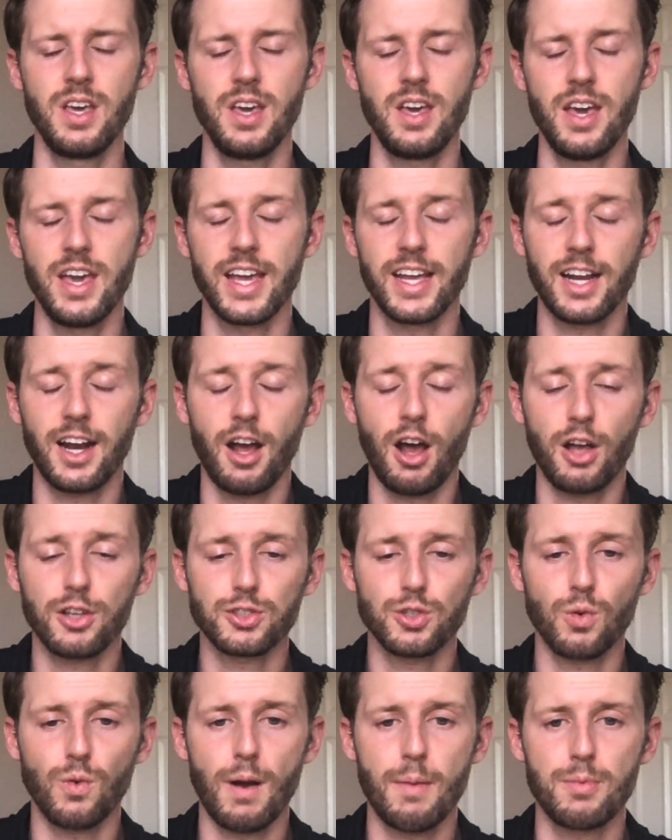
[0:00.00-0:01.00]
It can
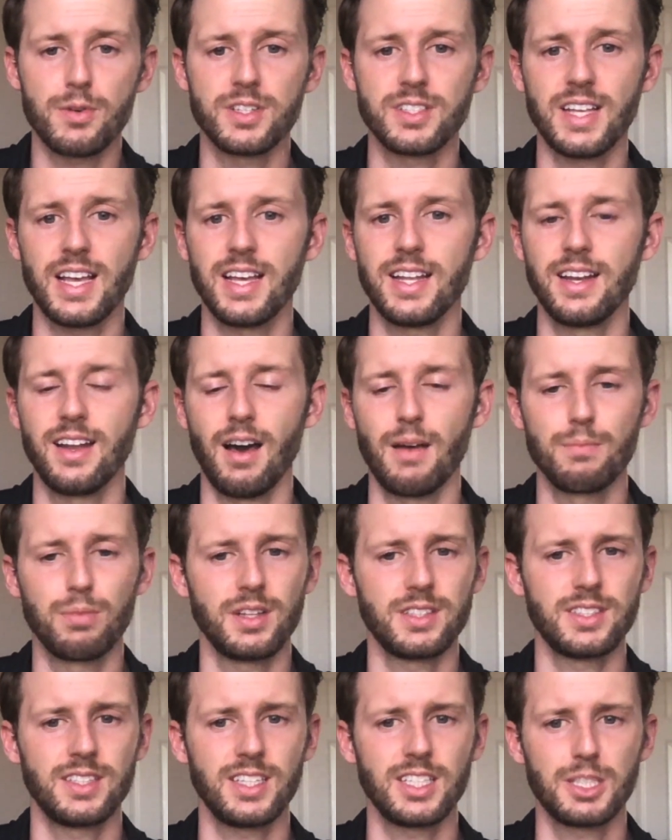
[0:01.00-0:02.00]
also represent
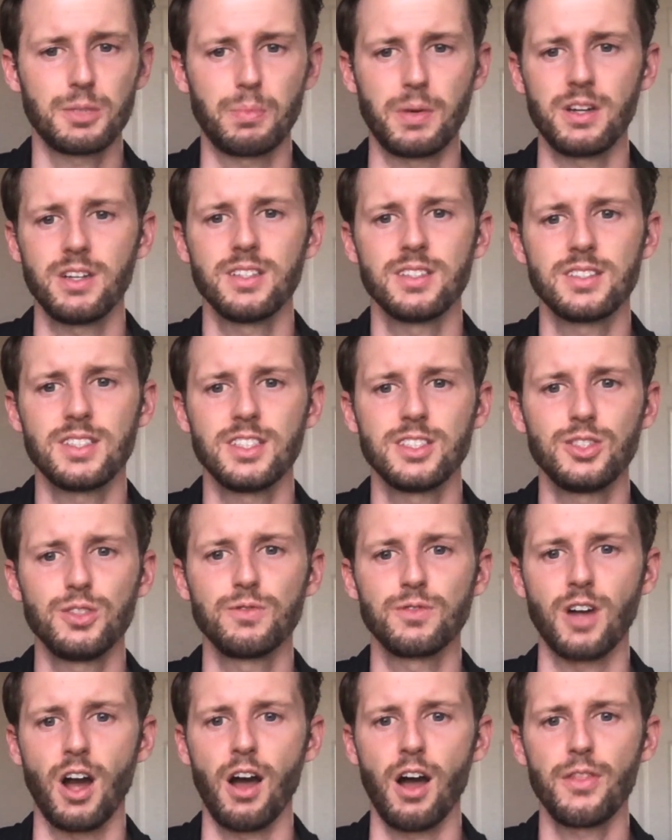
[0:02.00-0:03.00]
unpleasant experiences you've
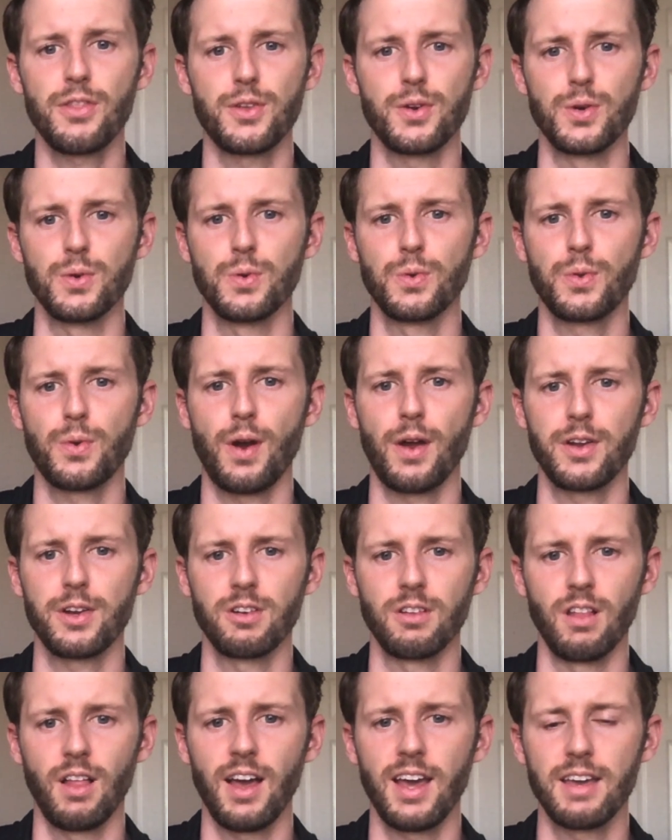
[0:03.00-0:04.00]
gone through throughout your
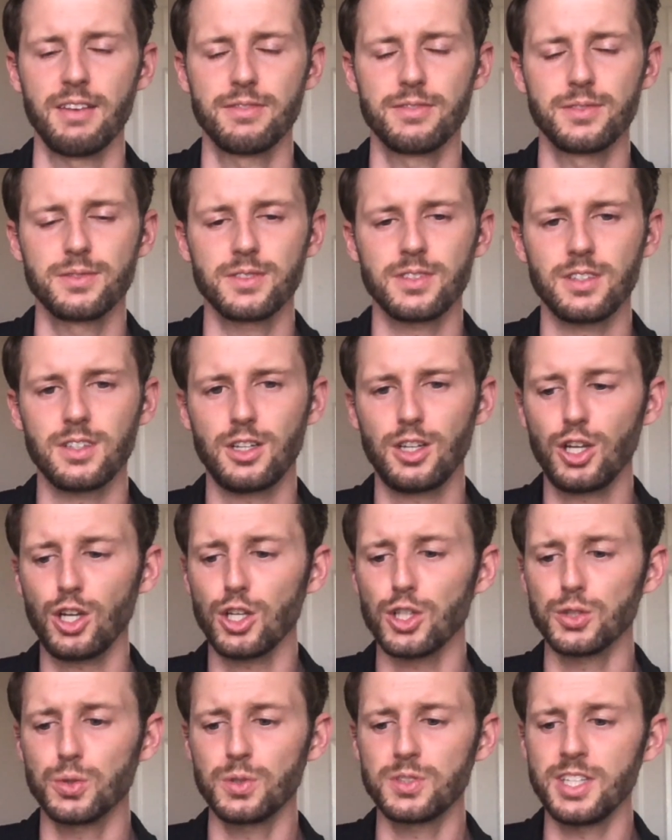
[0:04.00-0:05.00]
life.
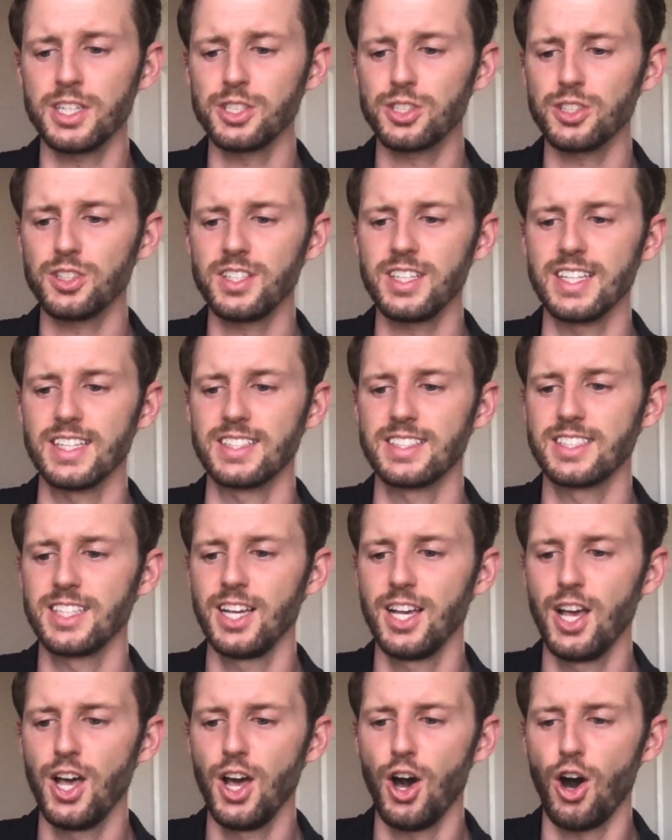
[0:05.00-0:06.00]
So essentially it's
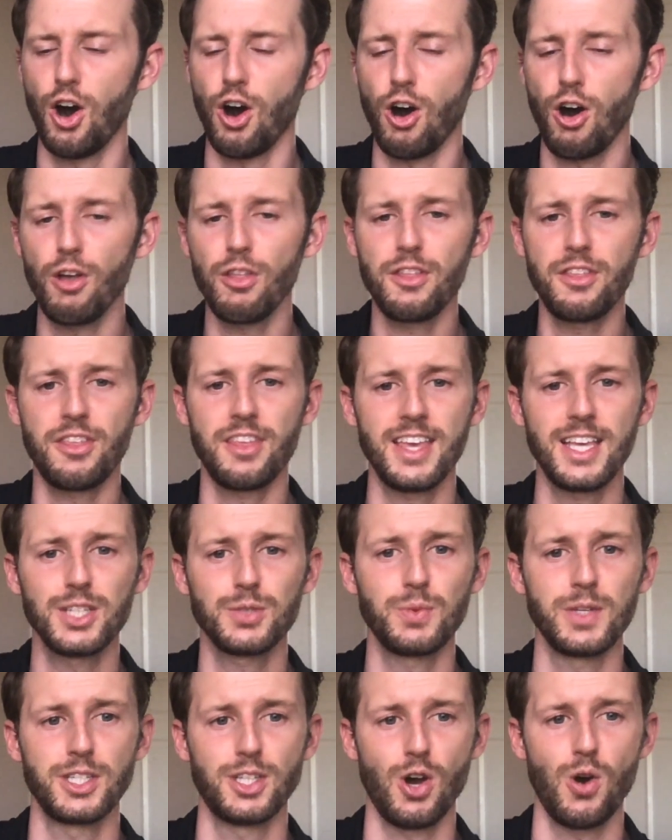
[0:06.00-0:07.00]
all the things
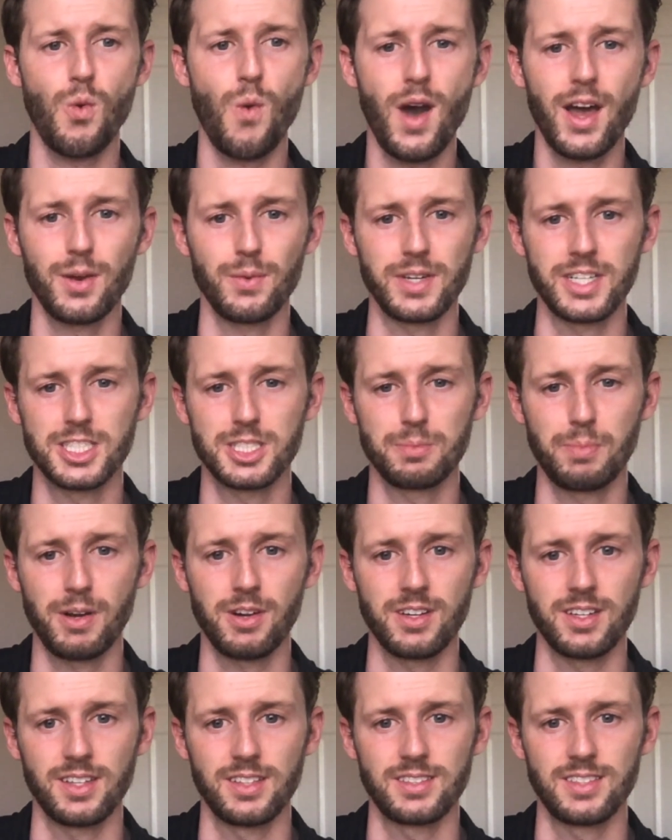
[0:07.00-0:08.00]
we don't want to
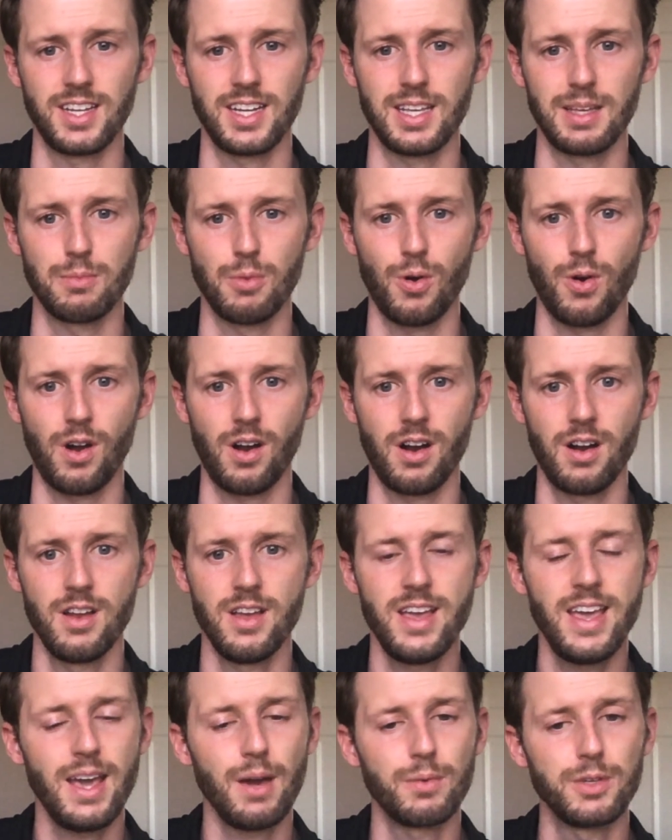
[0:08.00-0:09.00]
experience anymore.
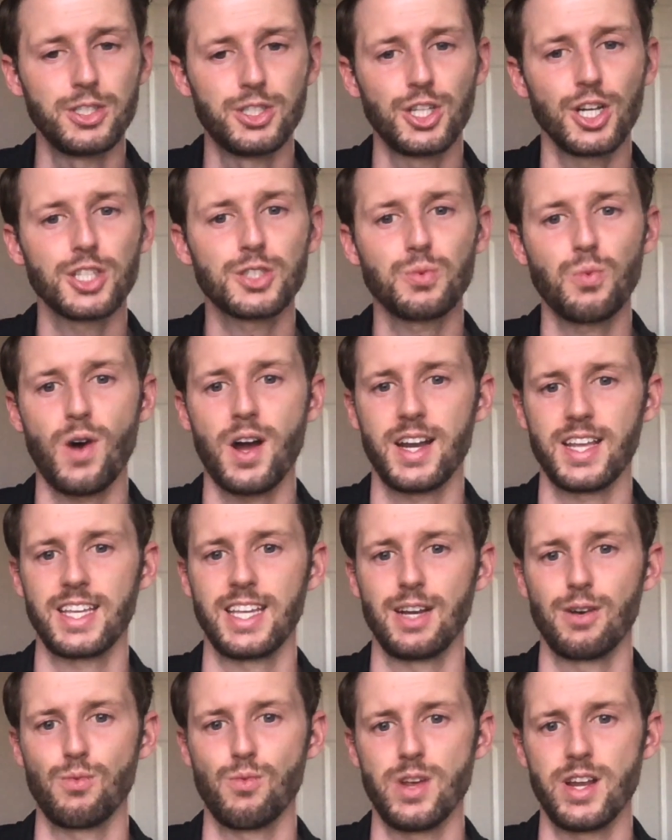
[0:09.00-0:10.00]
We just want to
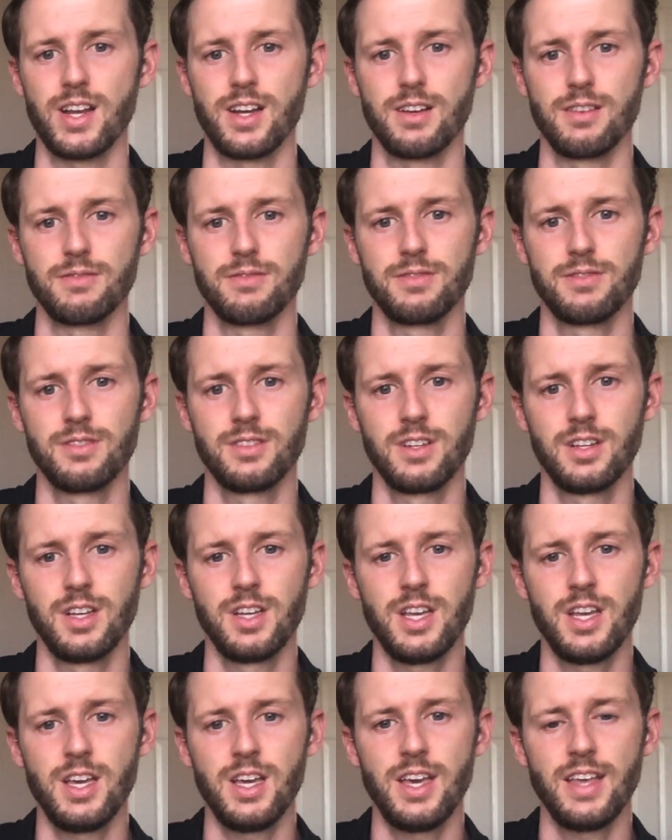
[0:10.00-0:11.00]
get rid of.
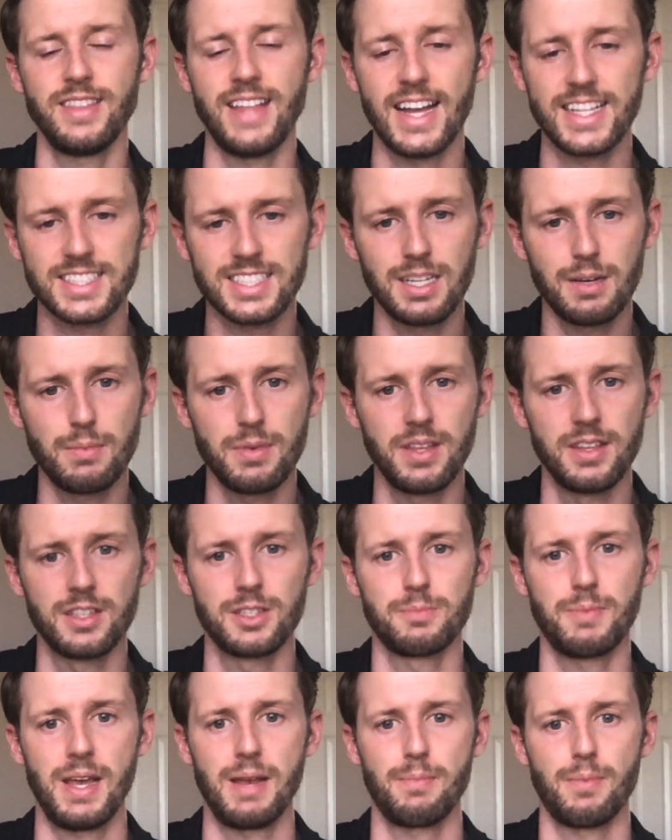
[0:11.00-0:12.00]
That's going to be this
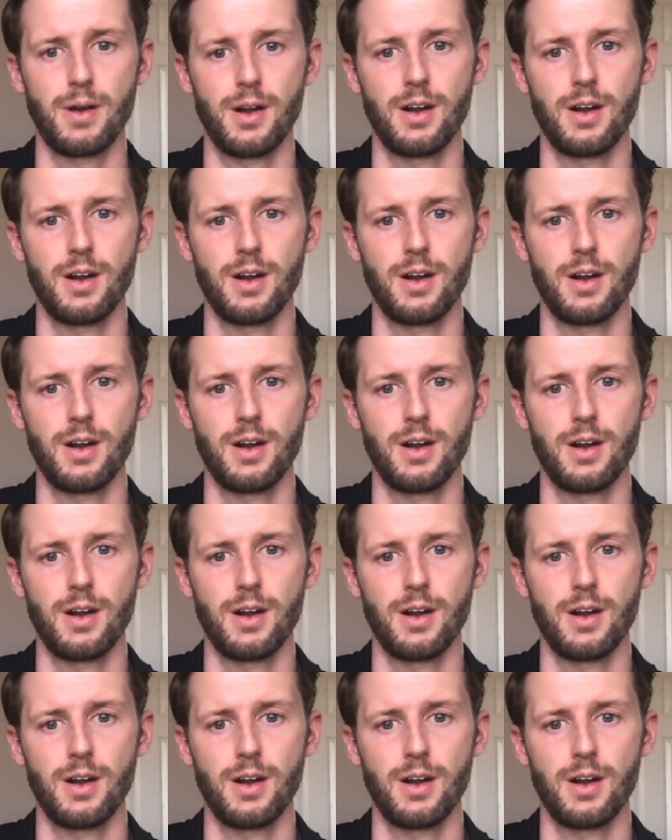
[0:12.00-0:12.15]
paper.